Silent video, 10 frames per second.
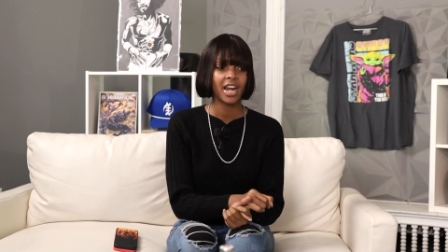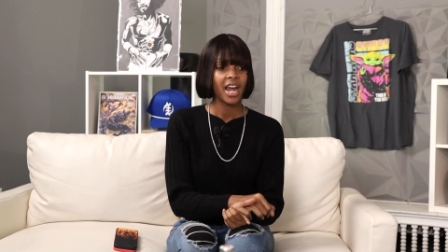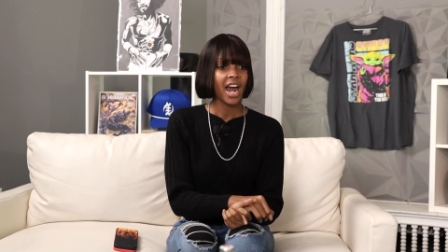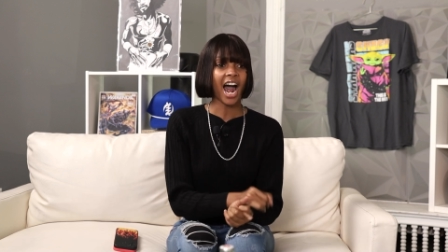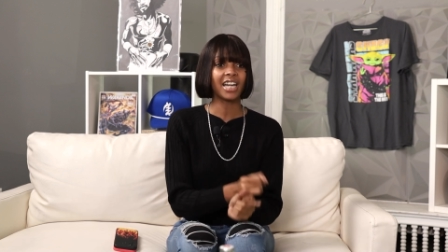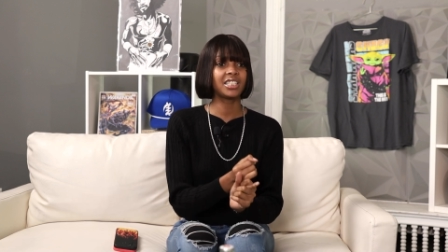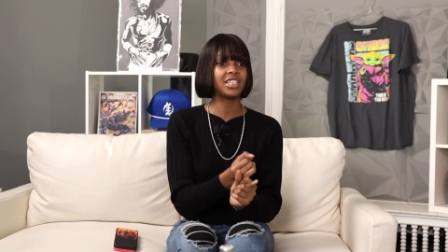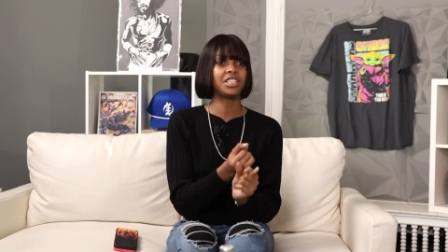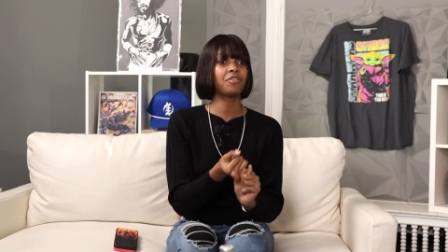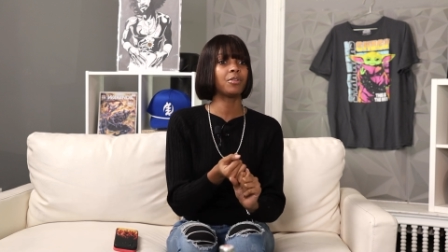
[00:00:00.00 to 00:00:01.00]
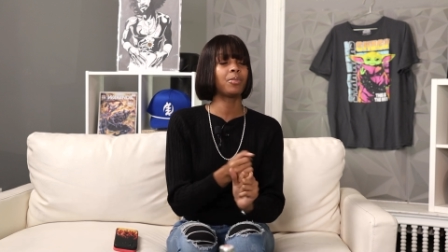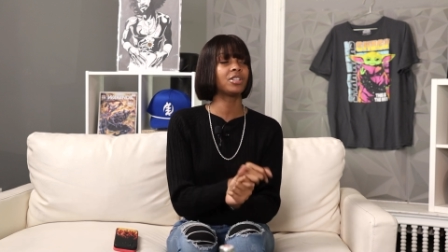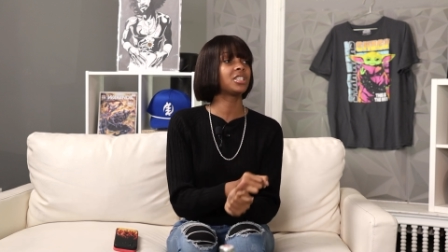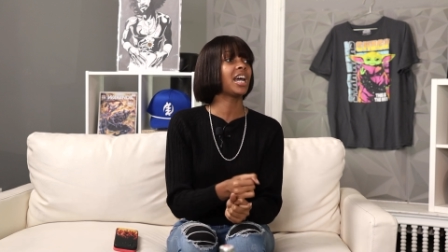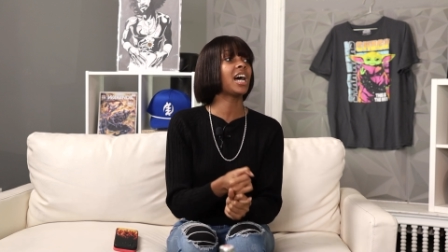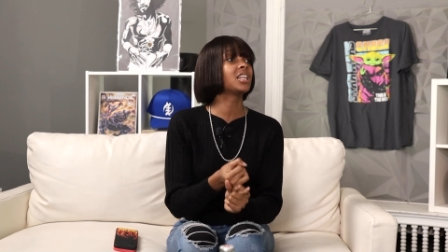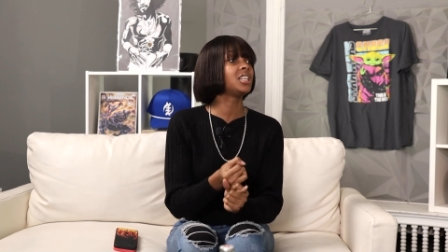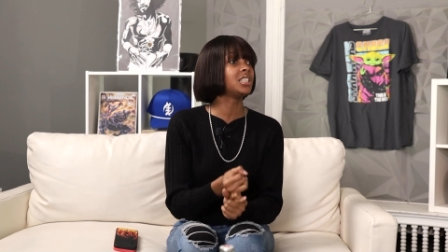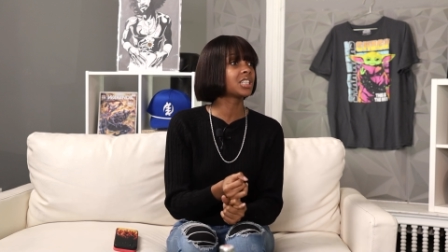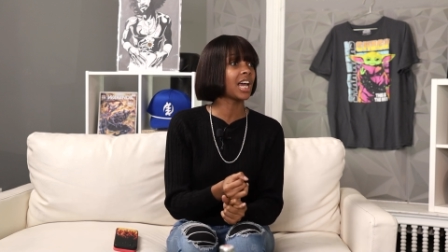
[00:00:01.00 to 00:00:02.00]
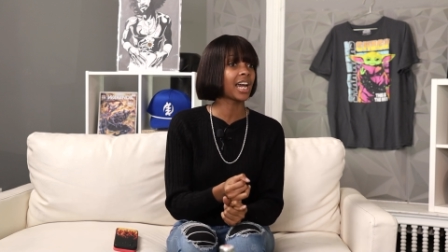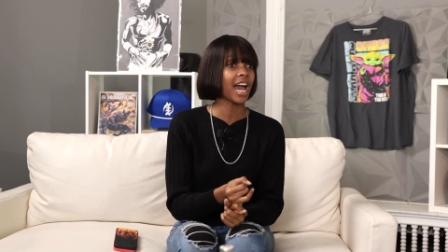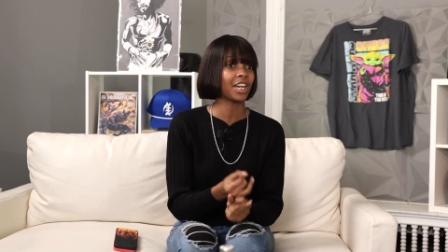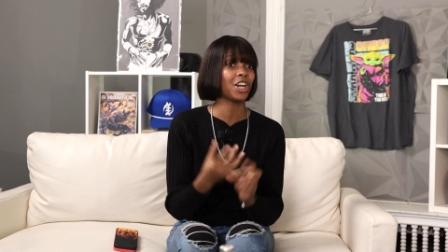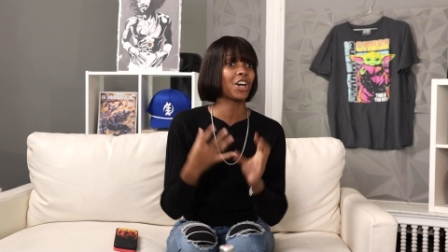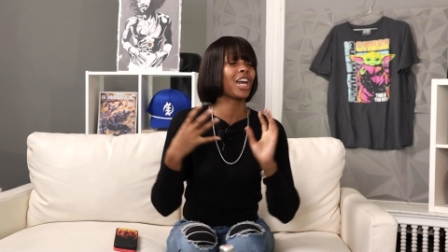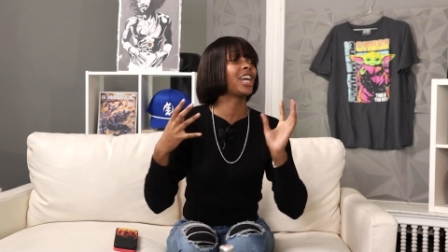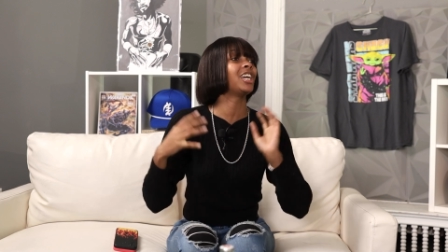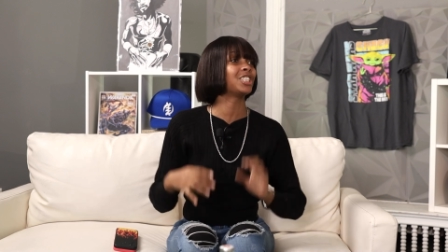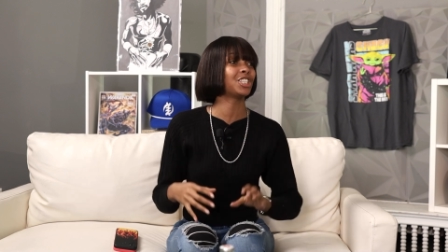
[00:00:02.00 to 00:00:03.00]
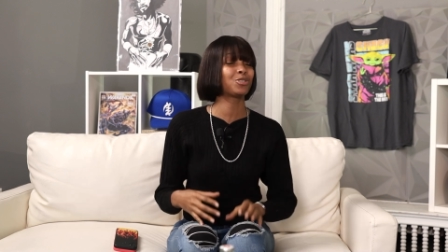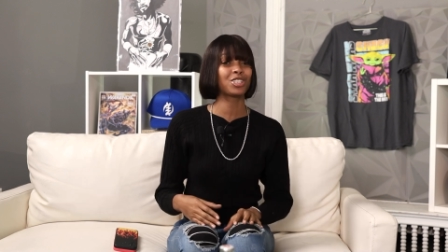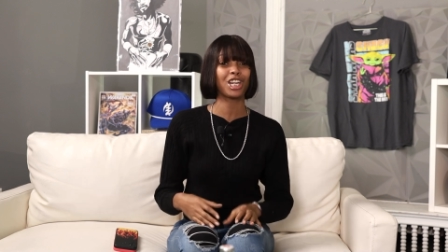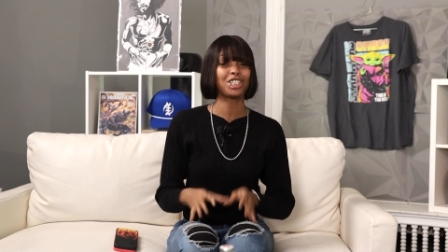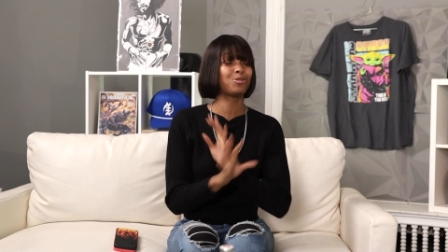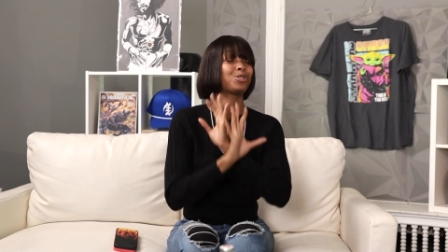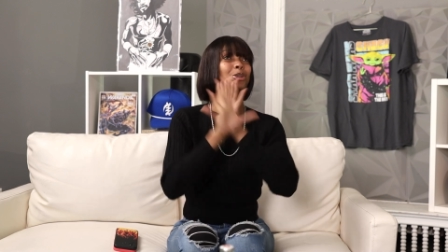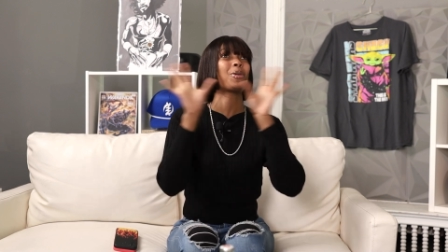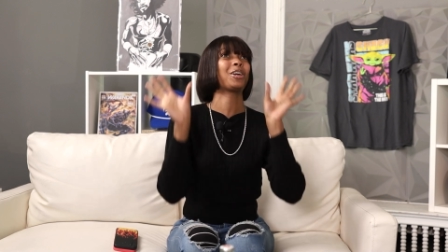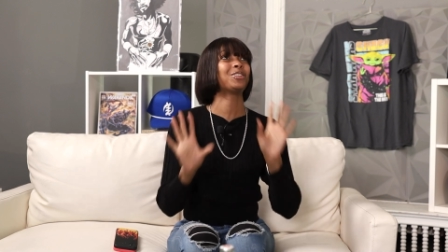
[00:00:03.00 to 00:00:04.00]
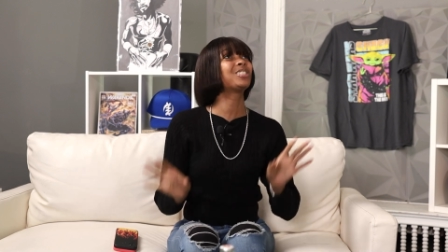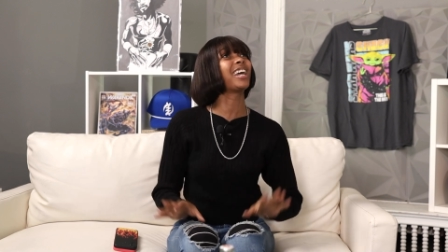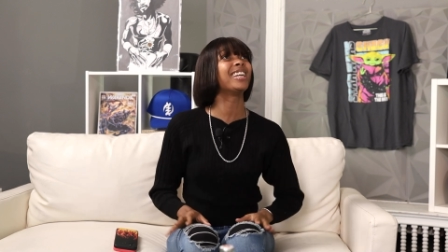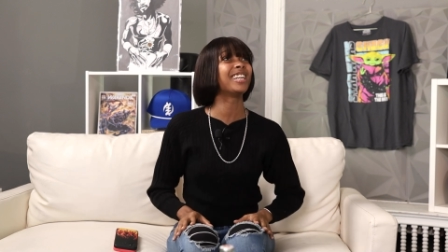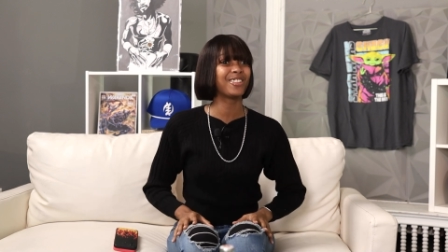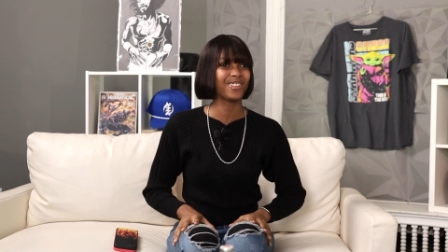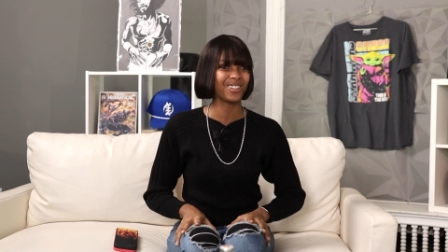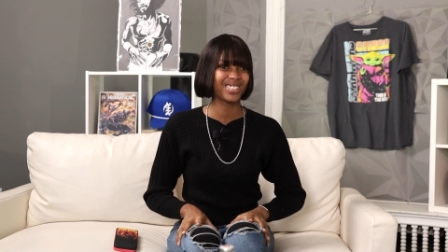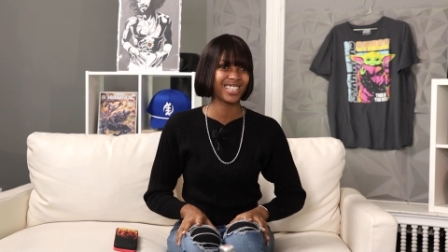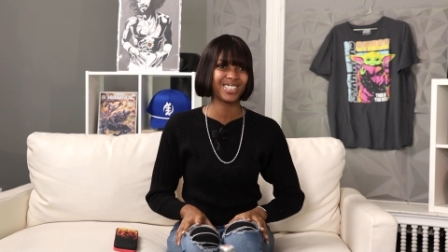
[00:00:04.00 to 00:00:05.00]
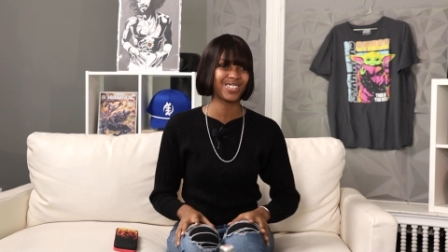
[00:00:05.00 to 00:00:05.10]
I seen different personalities like at a young age, and it's just like she was so entertaining, you know what I'm saying?